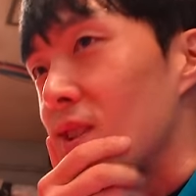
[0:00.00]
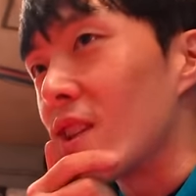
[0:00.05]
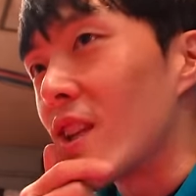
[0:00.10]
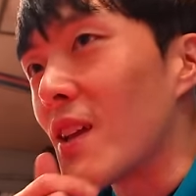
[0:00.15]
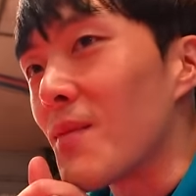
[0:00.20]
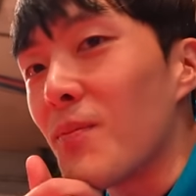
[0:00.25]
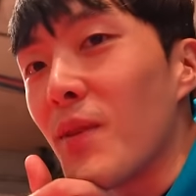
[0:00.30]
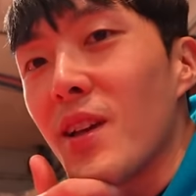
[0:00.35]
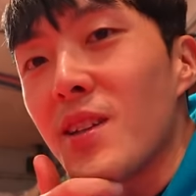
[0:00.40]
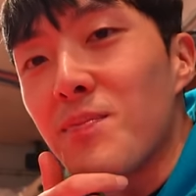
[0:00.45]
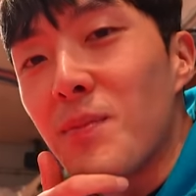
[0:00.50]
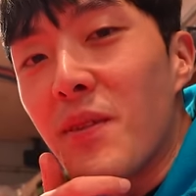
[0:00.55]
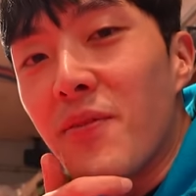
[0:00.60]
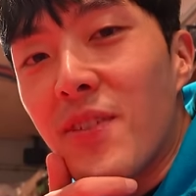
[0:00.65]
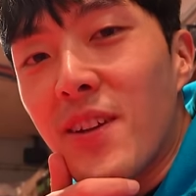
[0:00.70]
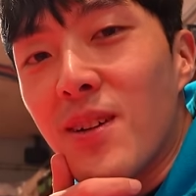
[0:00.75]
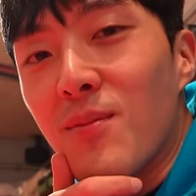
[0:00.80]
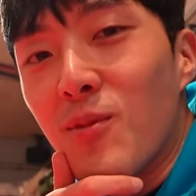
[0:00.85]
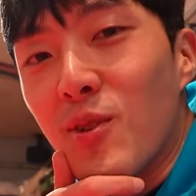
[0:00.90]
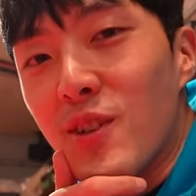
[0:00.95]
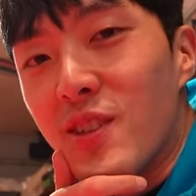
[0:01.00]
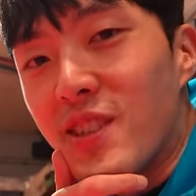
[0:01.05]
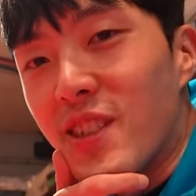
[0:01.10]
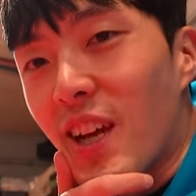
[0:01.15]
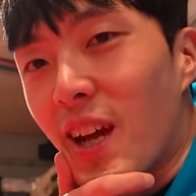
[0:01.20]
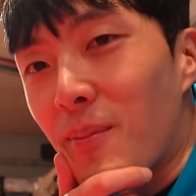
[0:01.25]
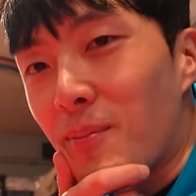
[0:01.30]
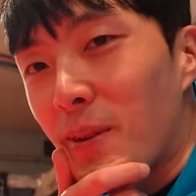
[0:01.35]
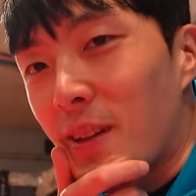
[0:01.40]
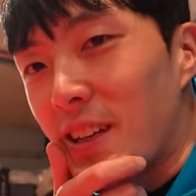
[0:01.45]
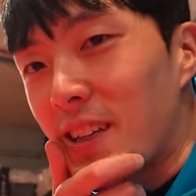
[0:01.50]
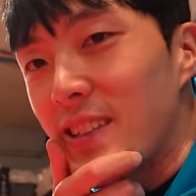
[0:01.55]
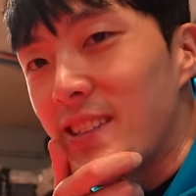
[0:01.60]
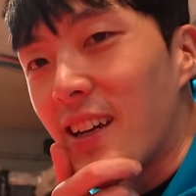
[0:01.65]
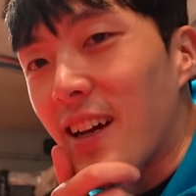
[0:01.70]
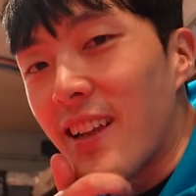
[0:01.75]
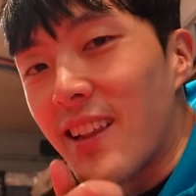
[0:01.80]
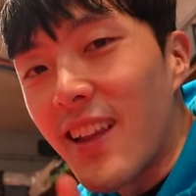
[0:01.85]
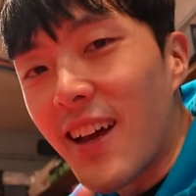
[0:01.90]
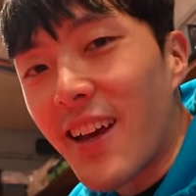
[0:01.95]
That makes me feel more
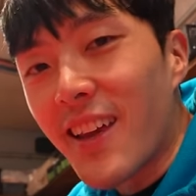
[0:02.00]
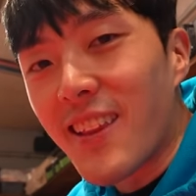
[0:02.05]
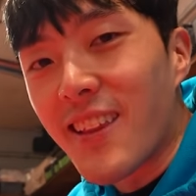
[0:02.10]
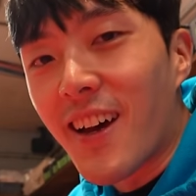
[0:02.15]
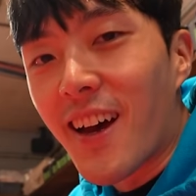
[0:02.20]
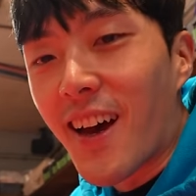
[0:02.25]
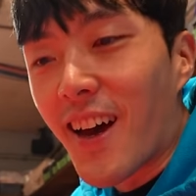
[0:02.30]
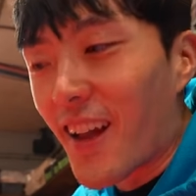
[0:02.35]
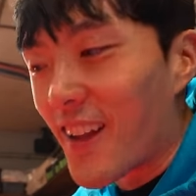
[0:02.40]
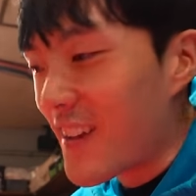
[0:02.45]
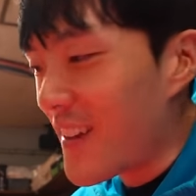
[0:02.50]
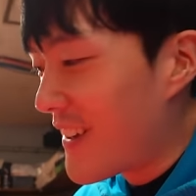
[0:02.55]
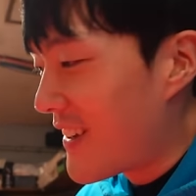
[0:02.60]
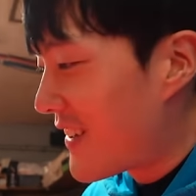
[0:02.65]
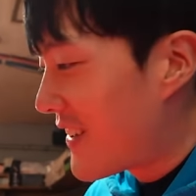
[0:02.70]
Japanese, I like that.